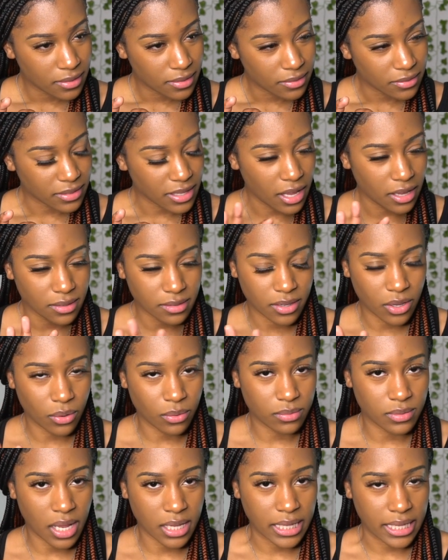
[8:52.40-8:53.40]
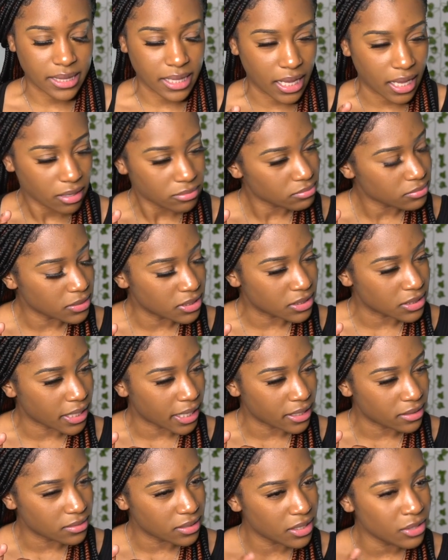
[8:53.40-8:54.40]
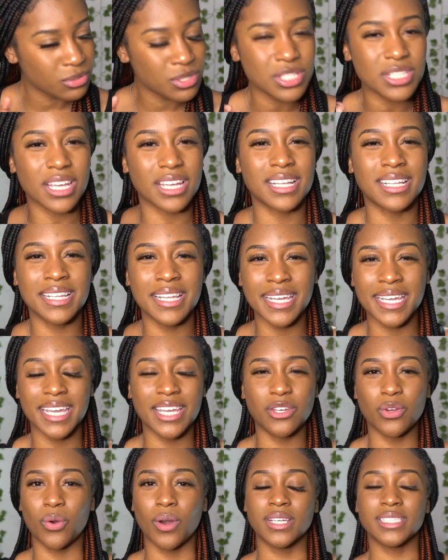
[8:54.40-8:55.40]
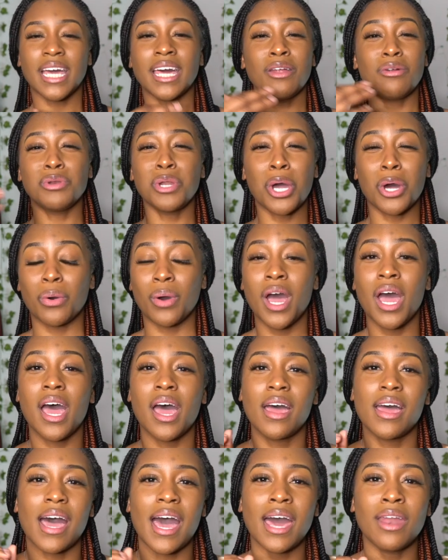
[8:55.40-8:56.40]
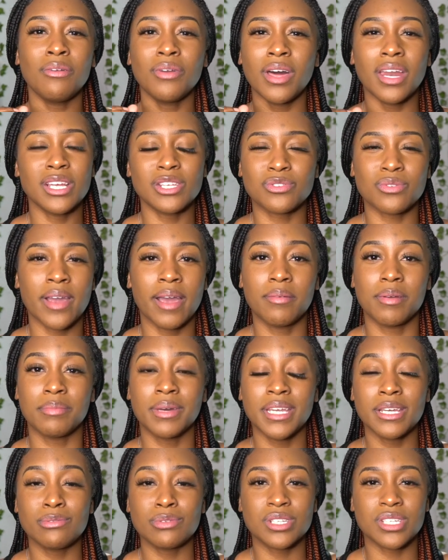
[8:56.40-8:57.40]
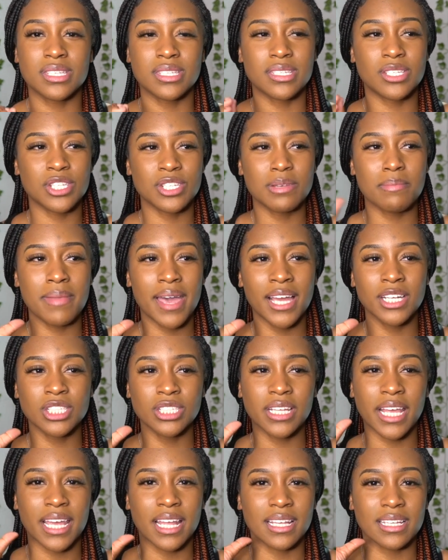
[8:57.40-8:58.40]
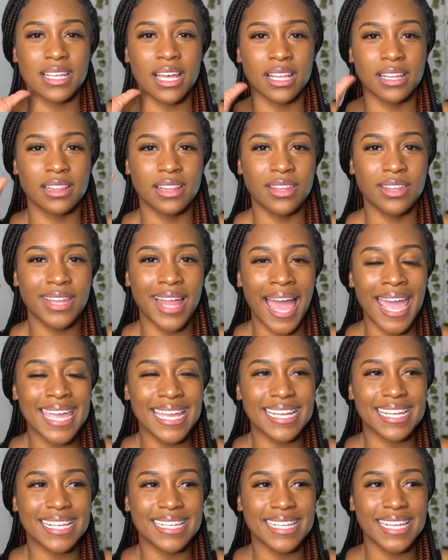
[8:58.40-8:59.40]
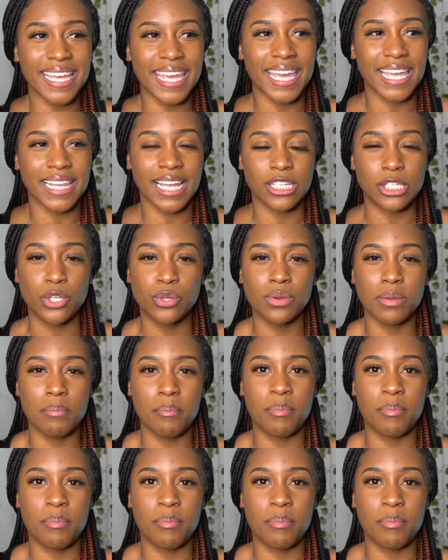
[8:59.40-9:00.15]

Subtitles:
not like that. It's like, it was just a clicking noise. I don't know how to describe it, but it was just imagine like a light clicking that you can